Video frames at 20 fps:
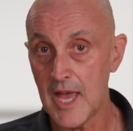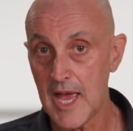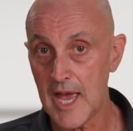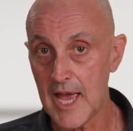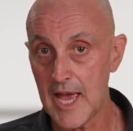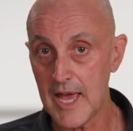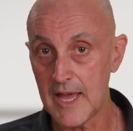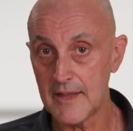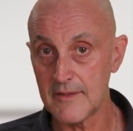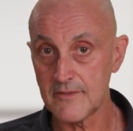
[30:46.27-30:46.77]

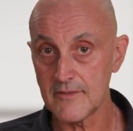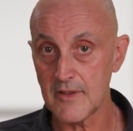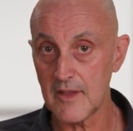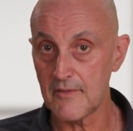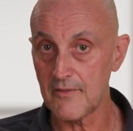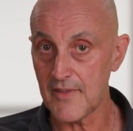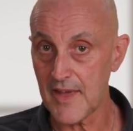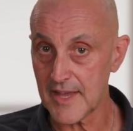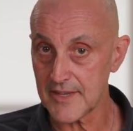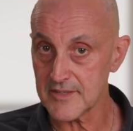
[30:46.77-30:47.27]
and
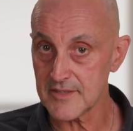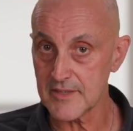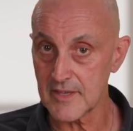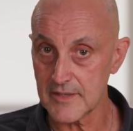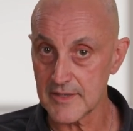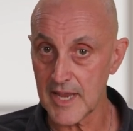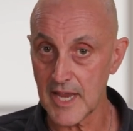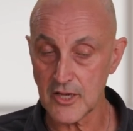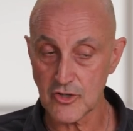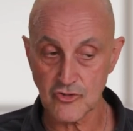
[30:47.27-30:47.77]
that's the
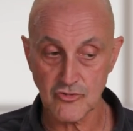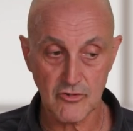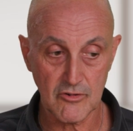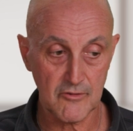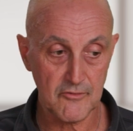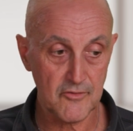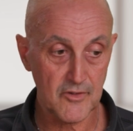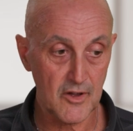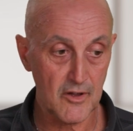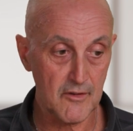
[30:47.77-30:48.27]

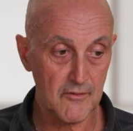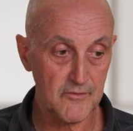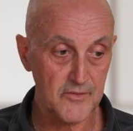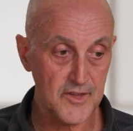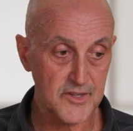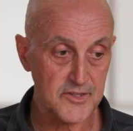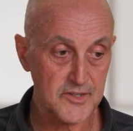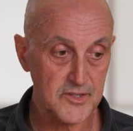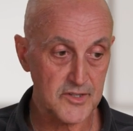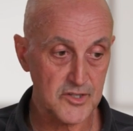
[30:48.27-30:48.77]
nature of
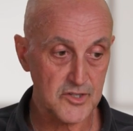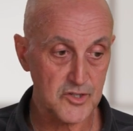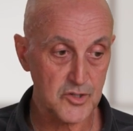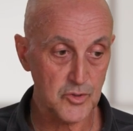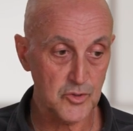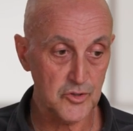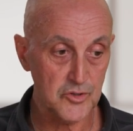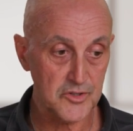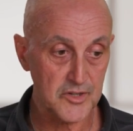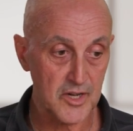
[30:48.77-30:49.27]
this
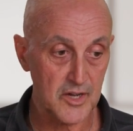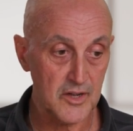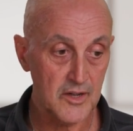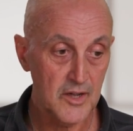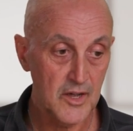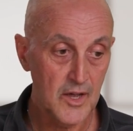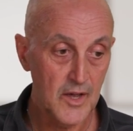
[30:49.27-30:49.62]
disorder.